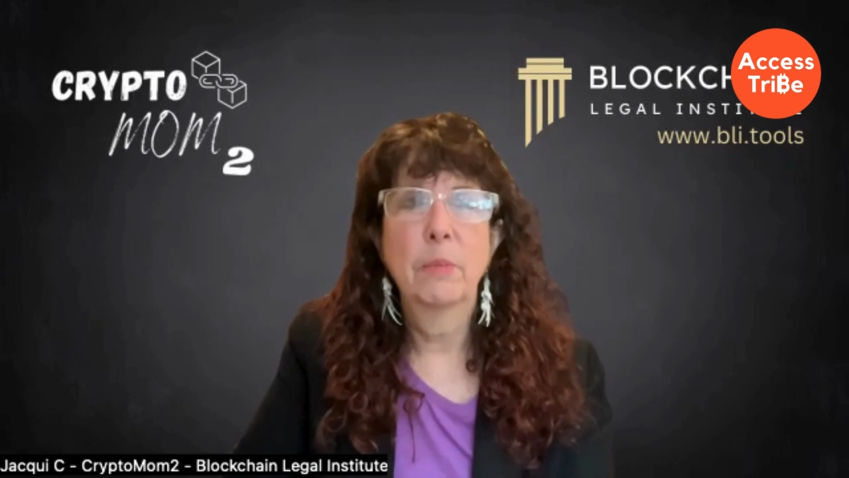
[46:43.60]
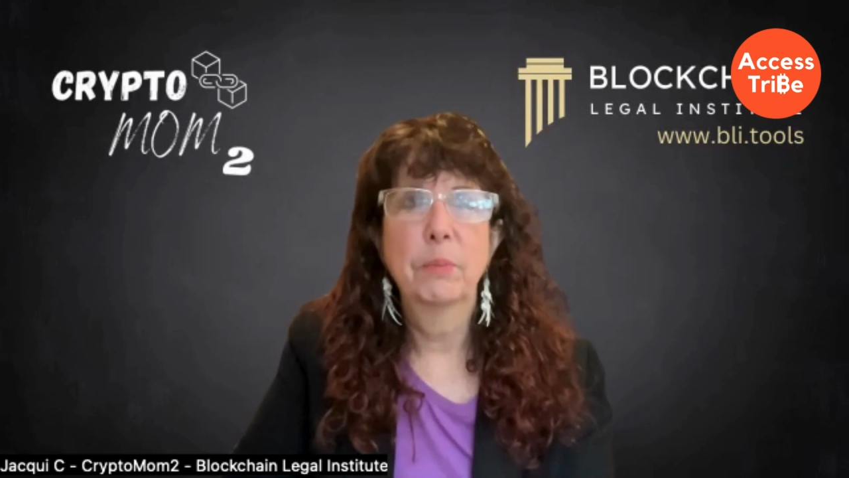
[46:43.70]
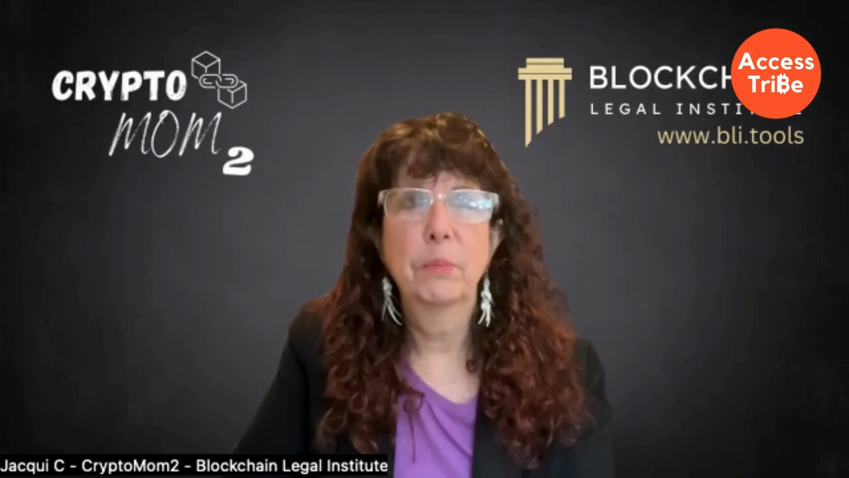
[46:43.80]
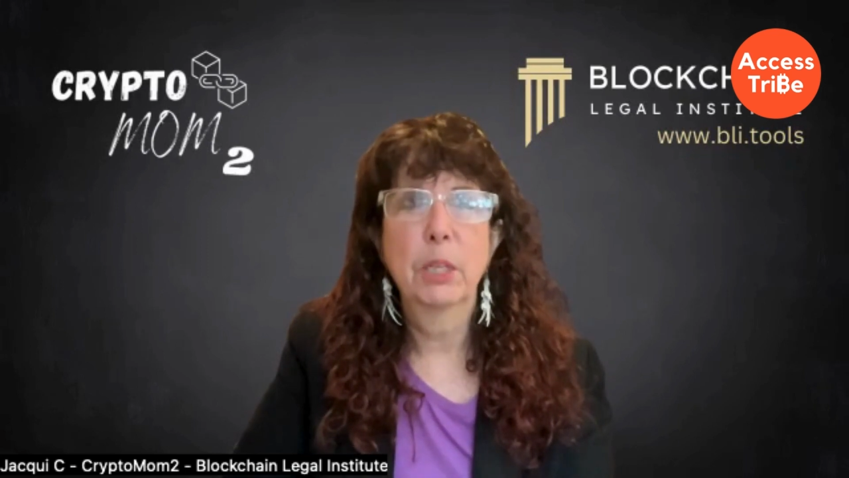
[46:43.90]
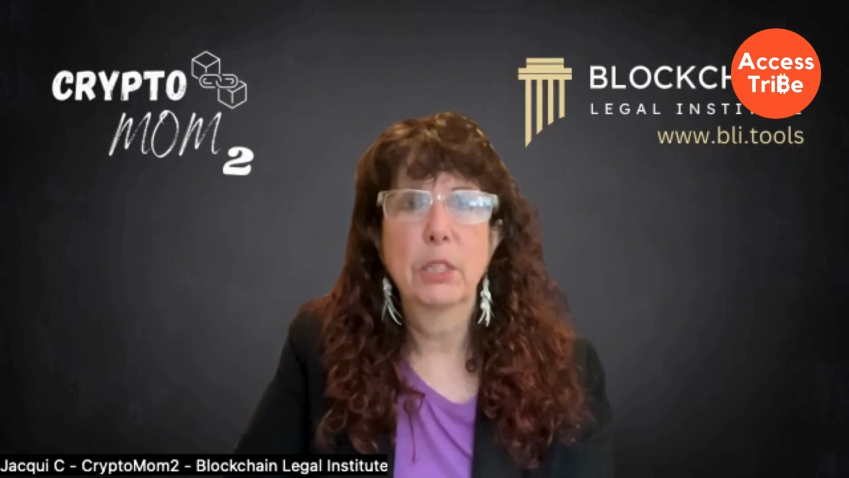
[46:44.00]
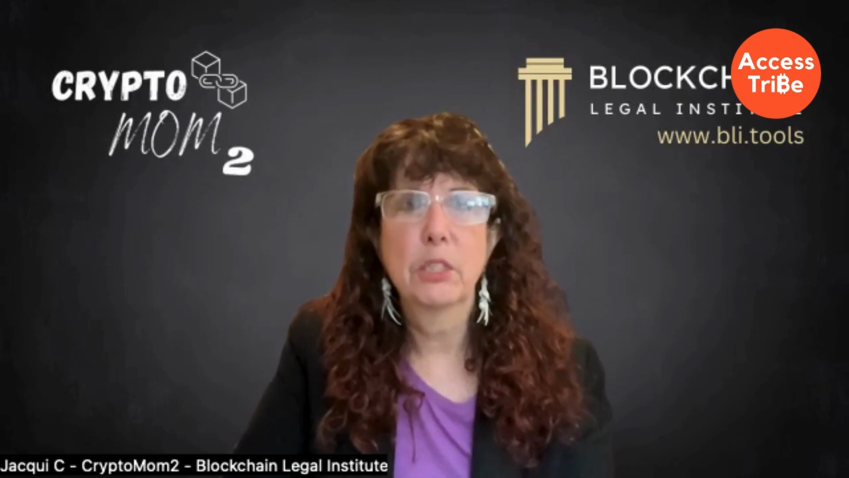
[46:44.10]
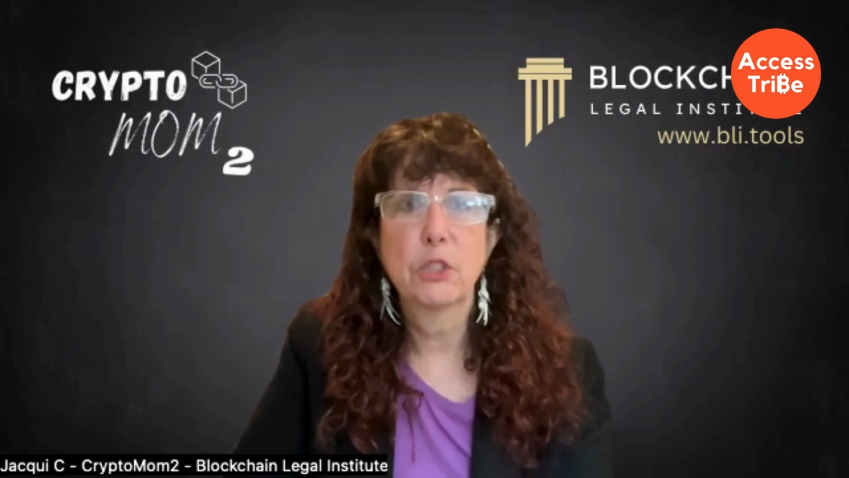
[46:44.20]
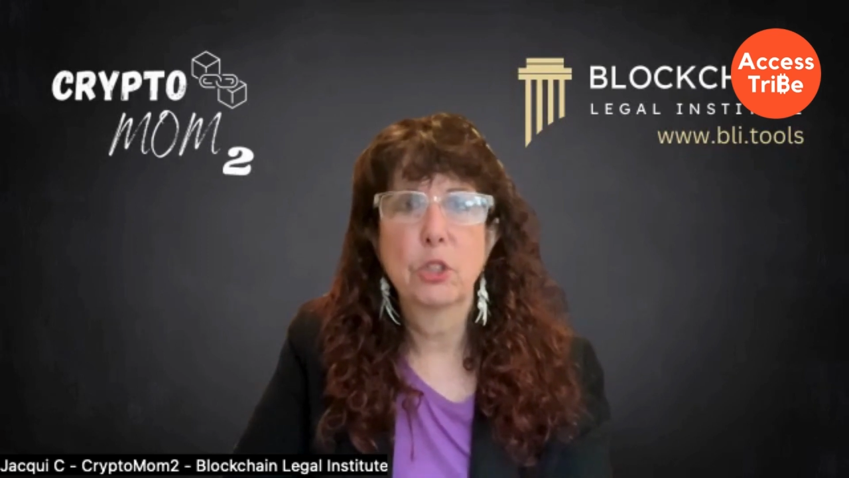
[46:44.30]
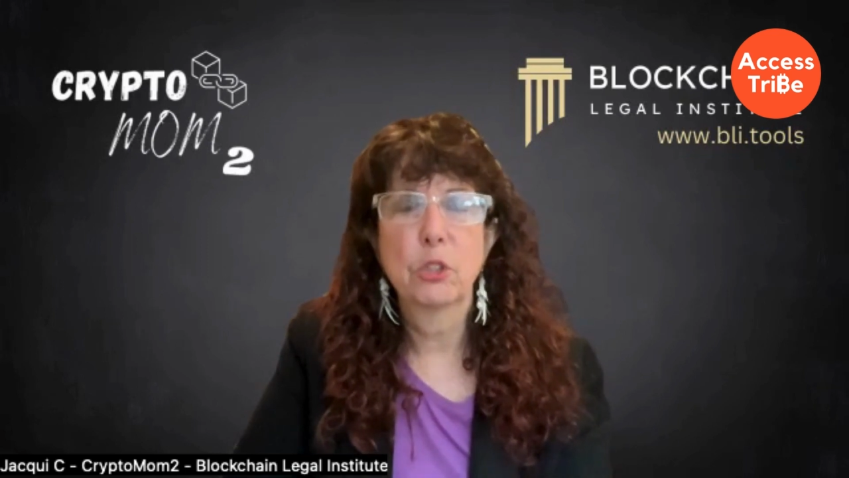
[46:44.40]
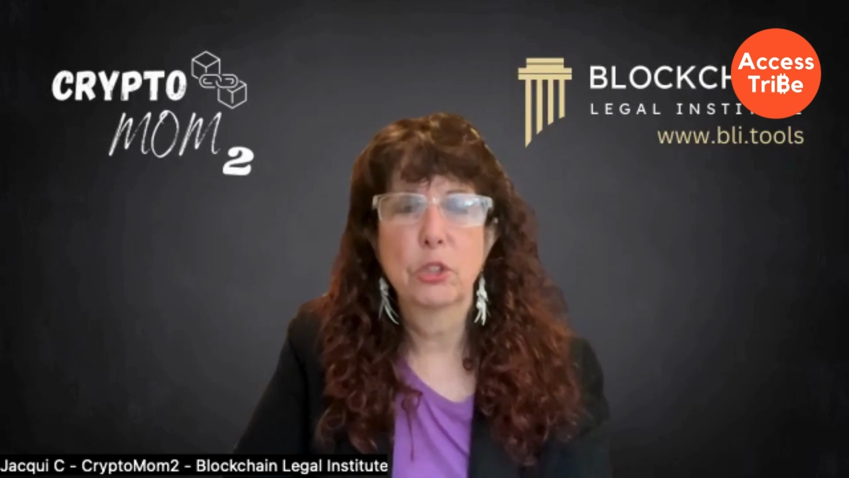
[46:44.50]
because
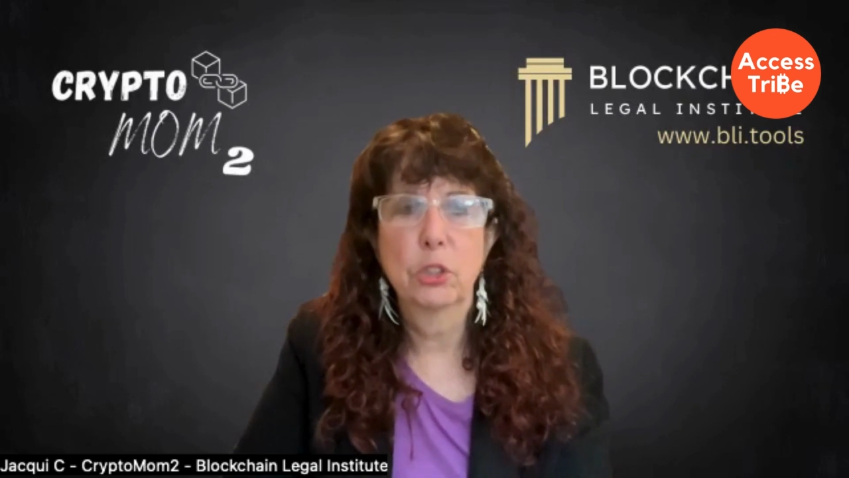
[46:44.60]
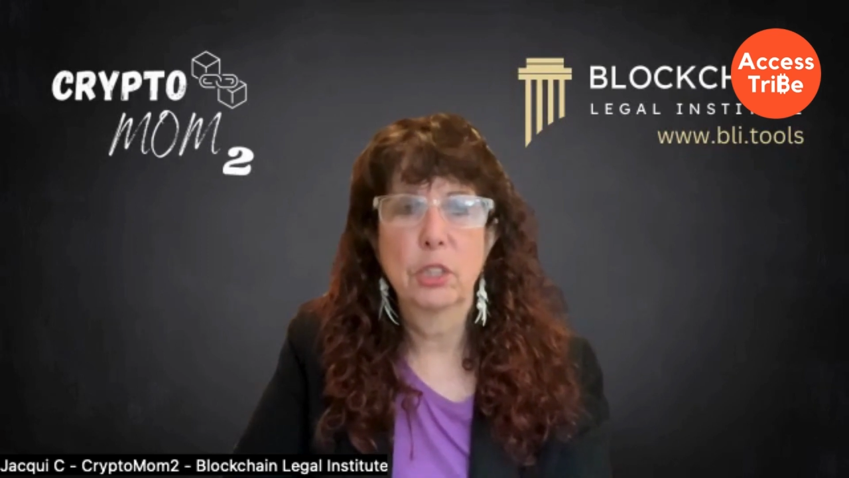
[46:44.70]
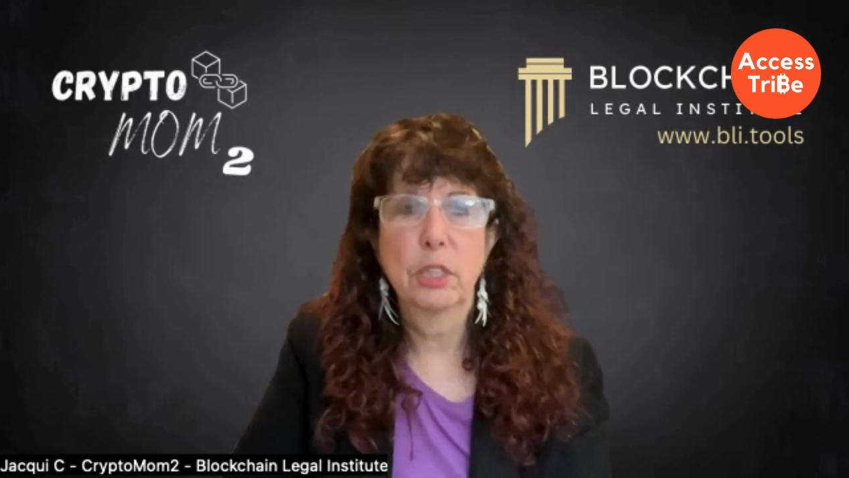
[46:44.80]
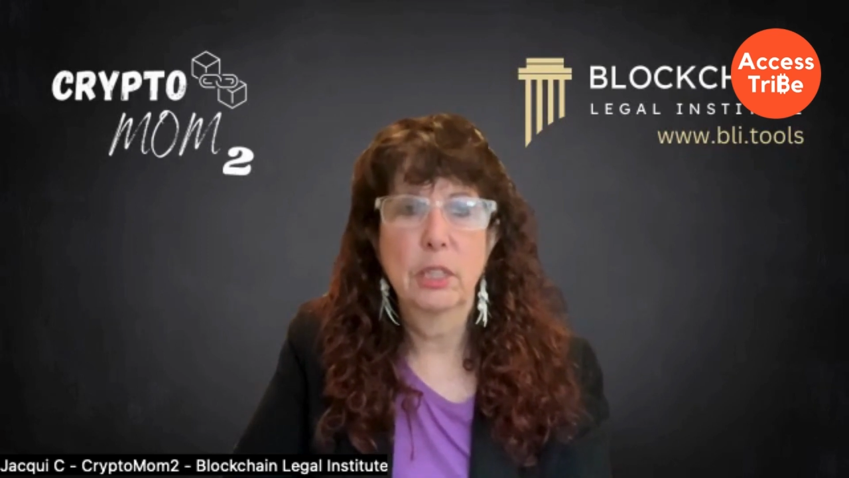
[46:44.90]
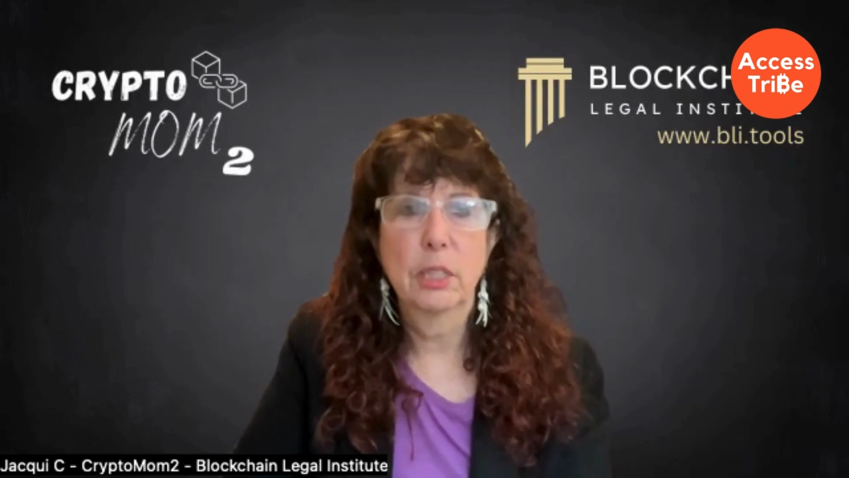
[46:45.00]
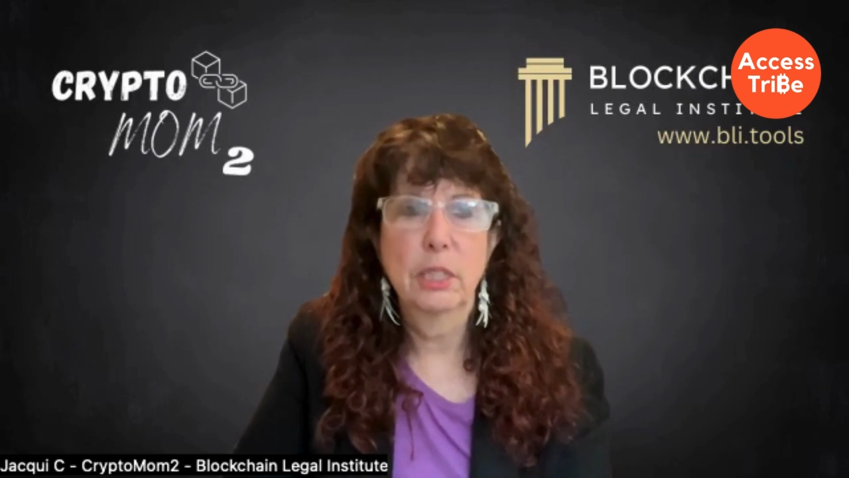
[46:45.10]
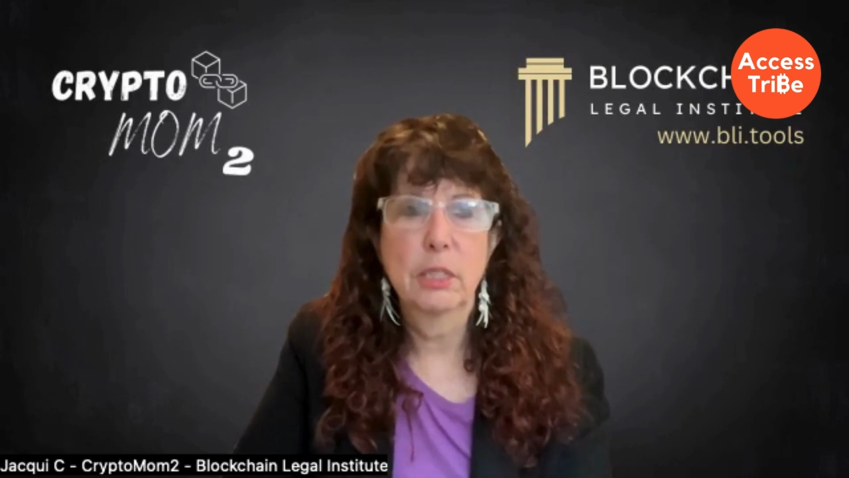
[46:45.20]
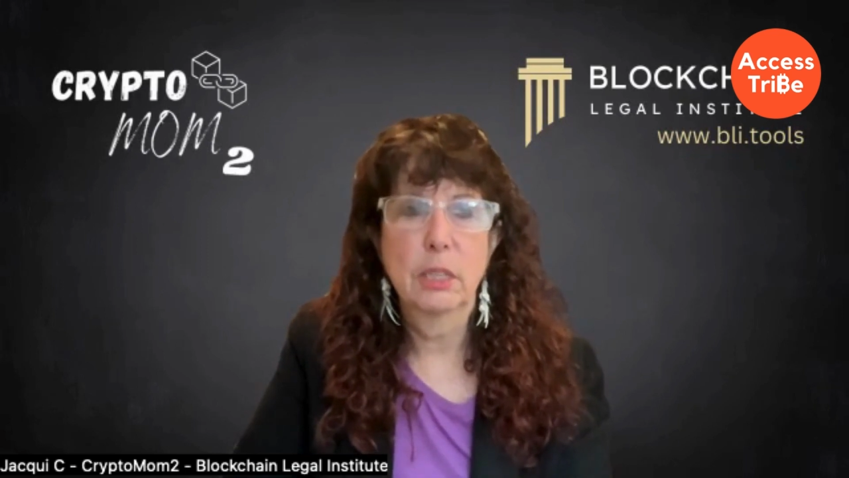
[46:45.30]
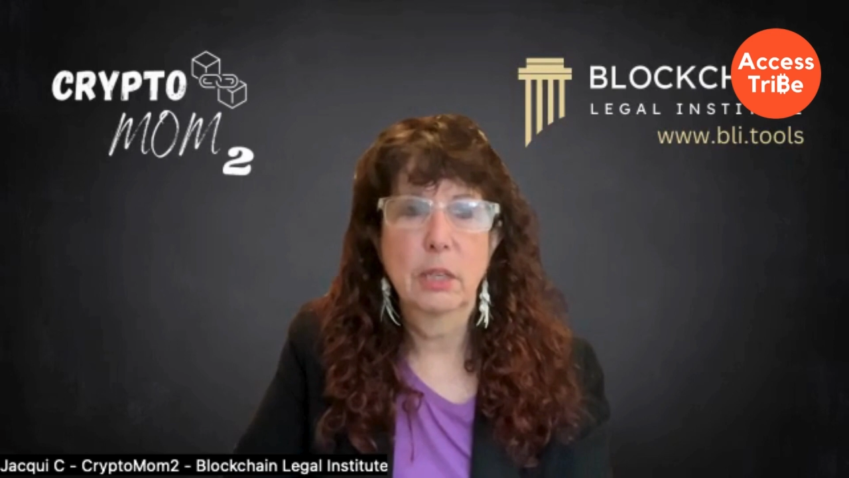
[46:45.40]
your journey is